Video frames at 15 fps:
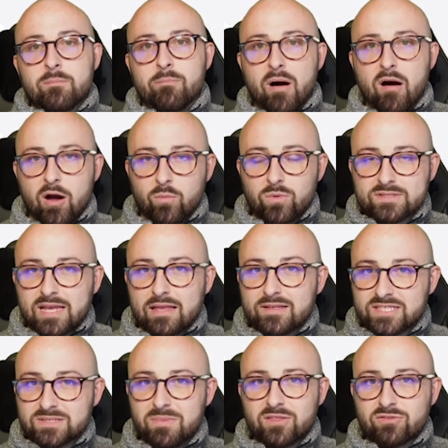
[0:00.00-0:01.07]
But I would say
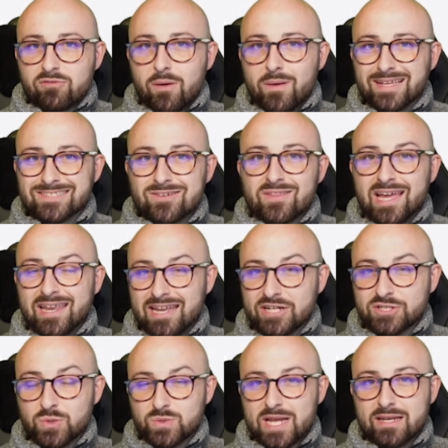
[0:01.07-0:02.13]
that Smith Rowe has got that
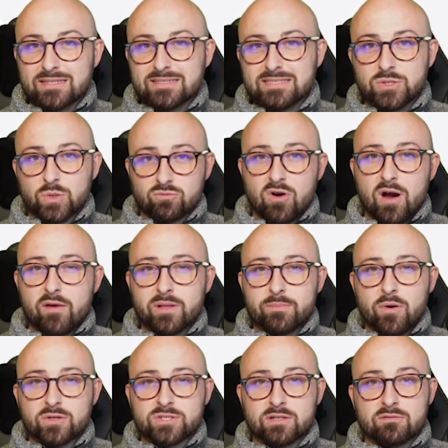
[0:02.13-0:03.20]
natural tendency to arrive in
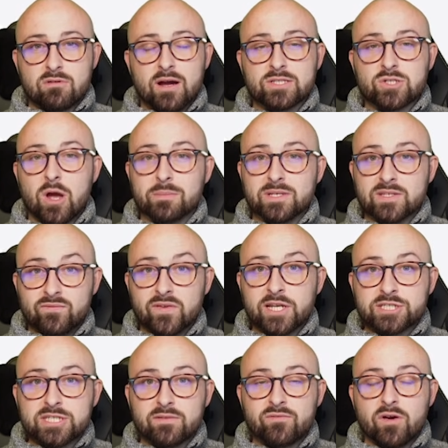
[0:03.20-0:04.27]
the box at the right time. He's
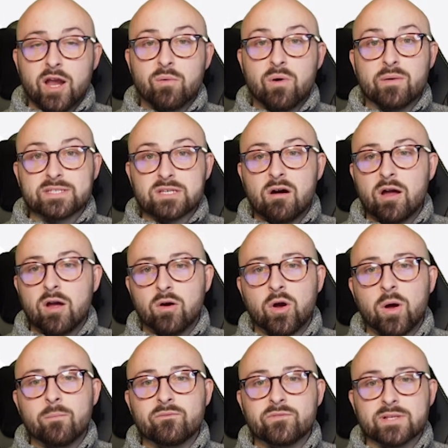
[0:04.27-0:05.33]
finishing very well. He's high on
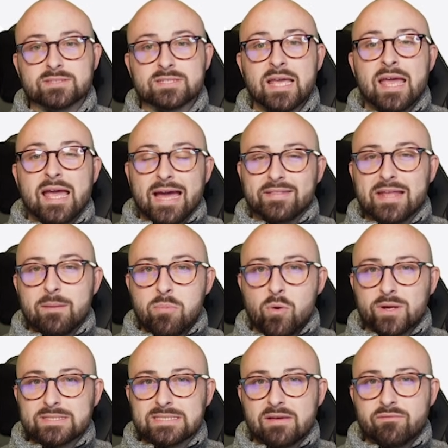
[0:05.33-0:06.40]
confidence. And that
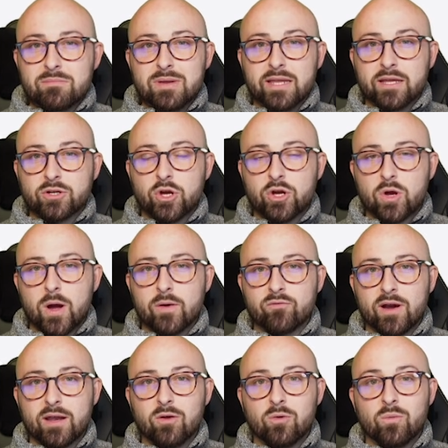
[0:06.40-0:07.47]
0.7 million could go a
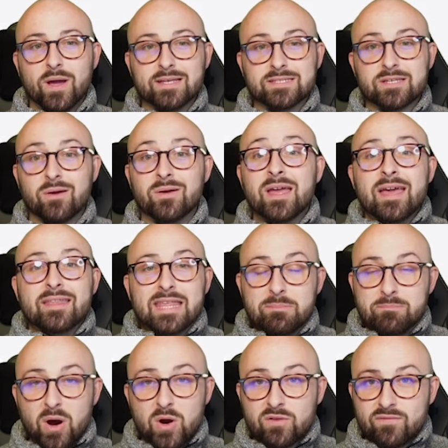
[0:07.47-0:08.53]
very long way. So
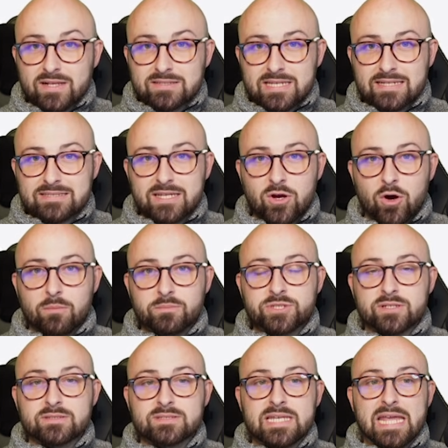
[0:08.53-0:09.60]
they're both fantastic
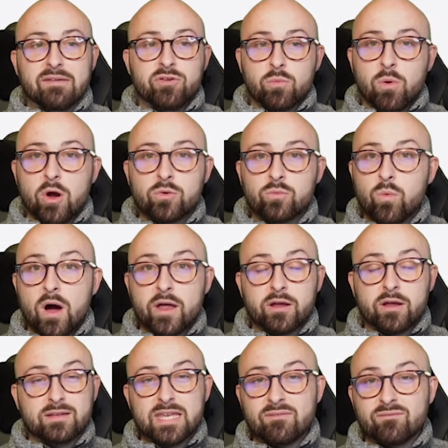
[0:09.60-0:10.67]
options. If you own
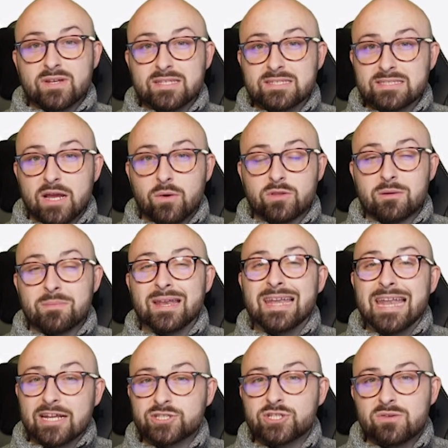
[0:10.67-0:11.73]
one, I'd definitely stick with them
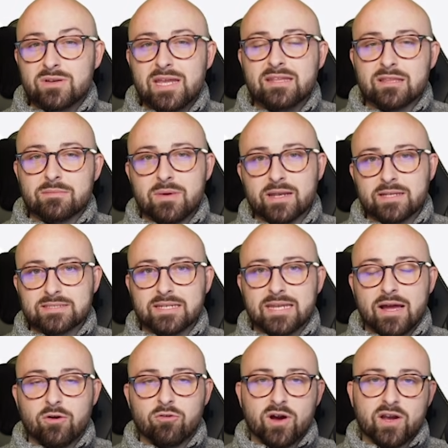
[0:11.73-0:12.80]
unless you need the money to
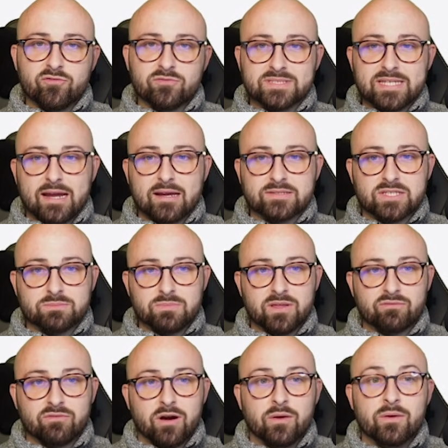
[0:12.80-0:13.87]
downgrade from Saka to
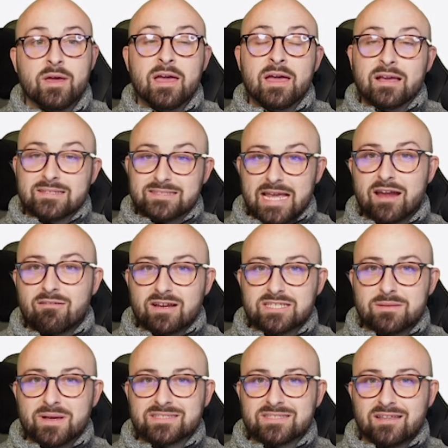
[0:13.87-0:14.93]
Smith Rowe. Saka
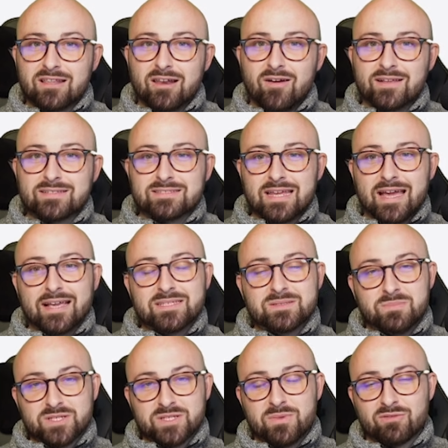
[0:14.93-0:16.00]
has the best underlying
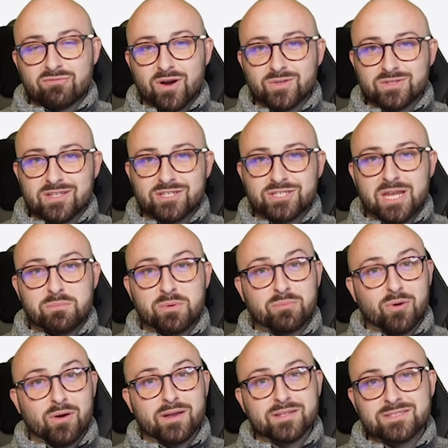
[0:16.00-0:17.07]
stats, but Smith Rowe's at the cheaper
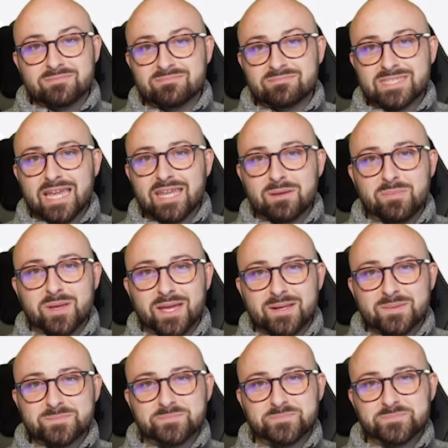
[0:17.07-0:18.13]
price. Take your
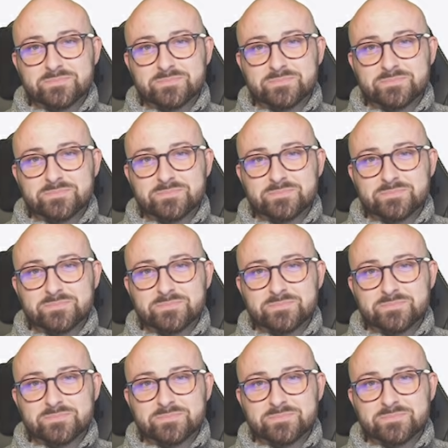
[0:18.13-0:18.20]
pick.